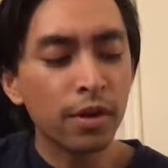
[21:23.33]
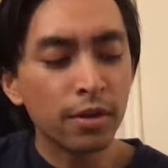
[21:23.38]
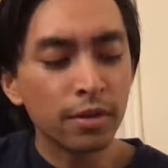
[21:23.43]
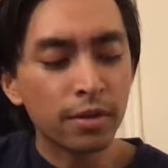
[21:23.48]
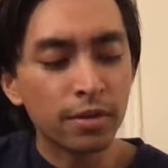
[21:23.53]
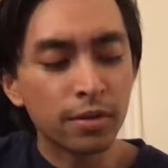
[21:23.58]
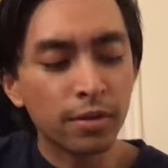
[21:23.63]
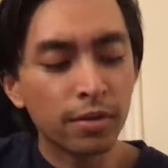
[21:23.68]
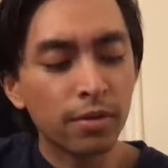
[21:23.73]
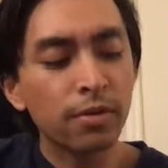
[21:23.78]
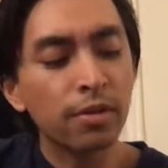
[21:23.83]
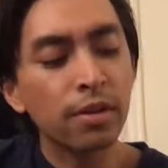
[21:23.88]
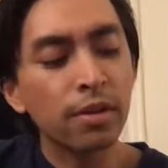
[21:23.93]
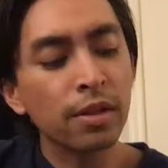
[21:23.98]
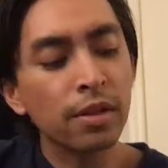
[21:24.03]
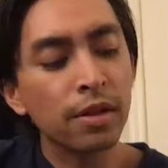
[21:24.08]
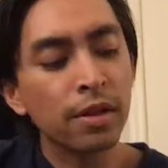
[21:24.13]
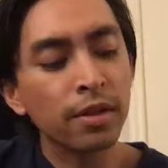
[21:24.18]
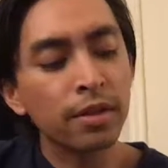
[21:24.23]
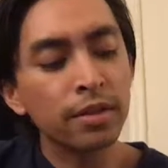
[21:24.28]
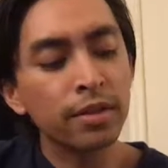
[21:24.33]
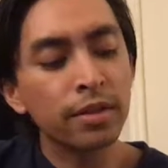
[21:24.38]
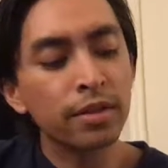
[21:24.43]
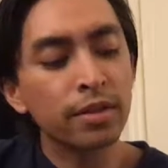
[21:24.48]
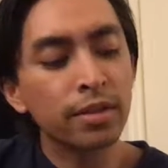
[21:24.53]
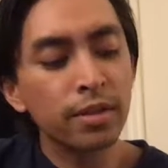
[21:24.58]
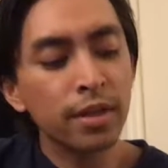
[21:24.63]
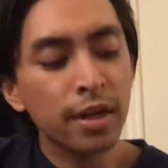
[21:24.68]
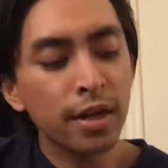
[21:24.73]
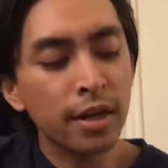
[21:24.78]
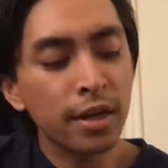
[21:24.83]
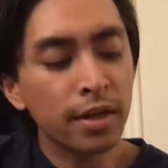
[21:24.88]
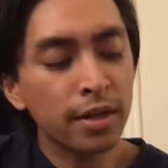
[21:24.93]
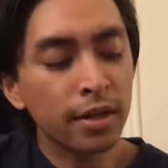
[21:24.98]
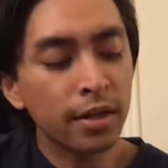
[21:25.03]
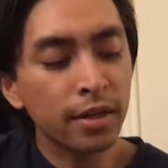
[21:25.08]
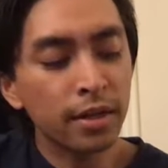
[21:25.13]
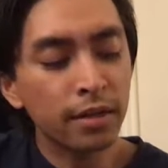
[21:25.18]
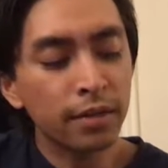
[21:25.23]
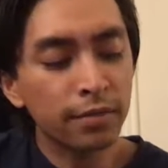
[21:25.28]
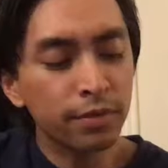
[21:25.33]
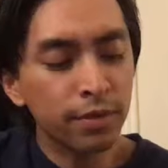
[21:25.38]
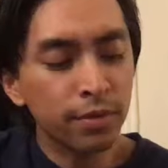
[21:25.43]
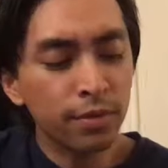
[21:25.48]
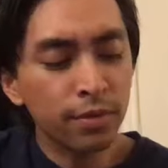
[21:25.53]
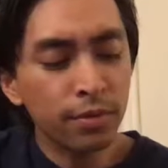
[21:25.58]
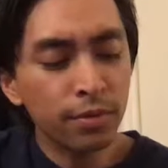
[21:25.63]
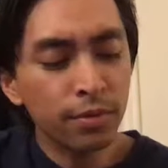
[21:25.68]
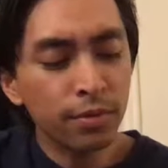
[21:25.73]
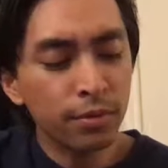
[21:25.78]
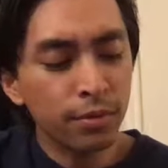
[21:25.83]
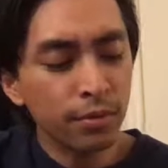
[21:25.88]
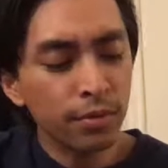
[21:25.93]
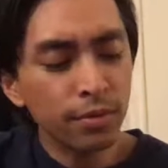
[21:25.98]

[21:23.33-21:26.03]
so long as I have you.